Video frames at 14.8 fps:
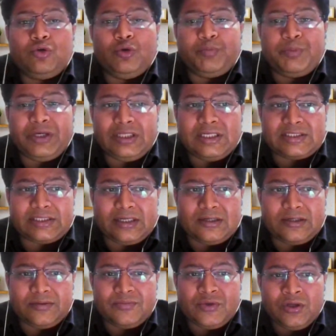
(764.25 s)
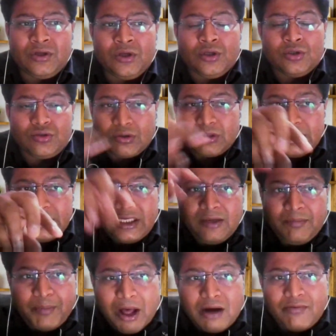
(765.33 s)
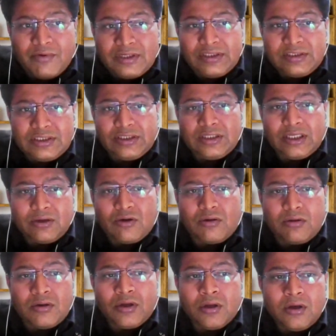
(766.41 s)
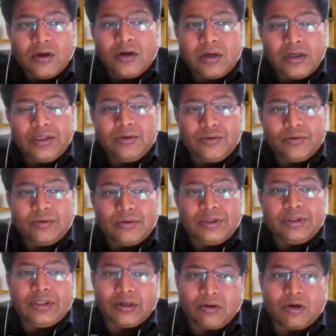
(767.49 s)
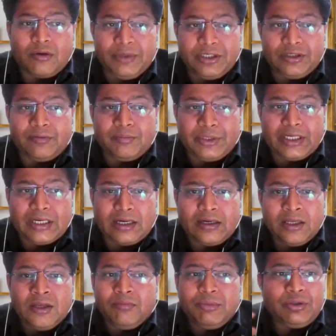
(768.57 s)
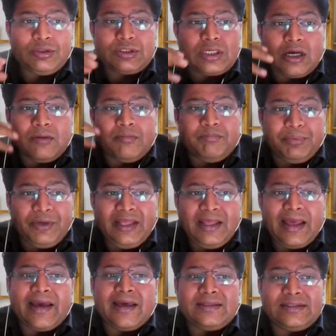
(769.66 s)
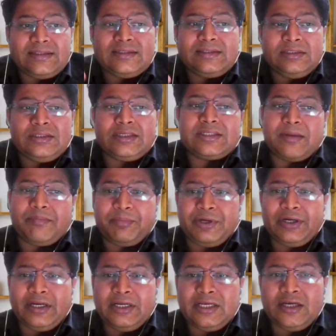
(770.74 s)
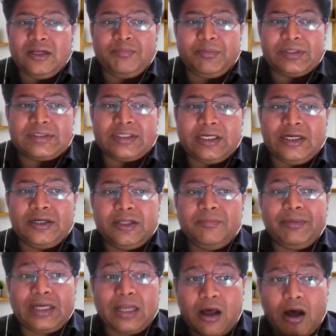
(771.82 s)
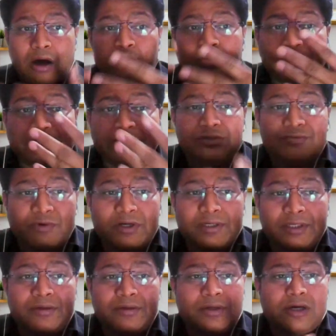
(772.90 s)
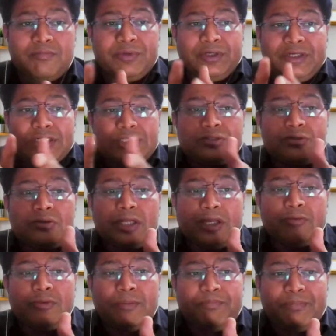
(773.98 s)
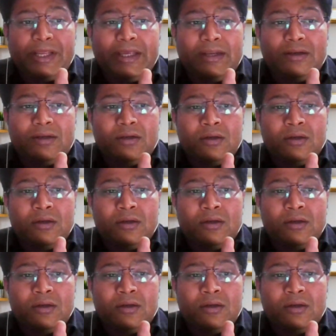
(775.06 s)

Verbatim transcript: to pay the salary. So real power is in the, uh, you know, in the government of Bihar because company as such is a separate legal personality but how it is working company does not have the brain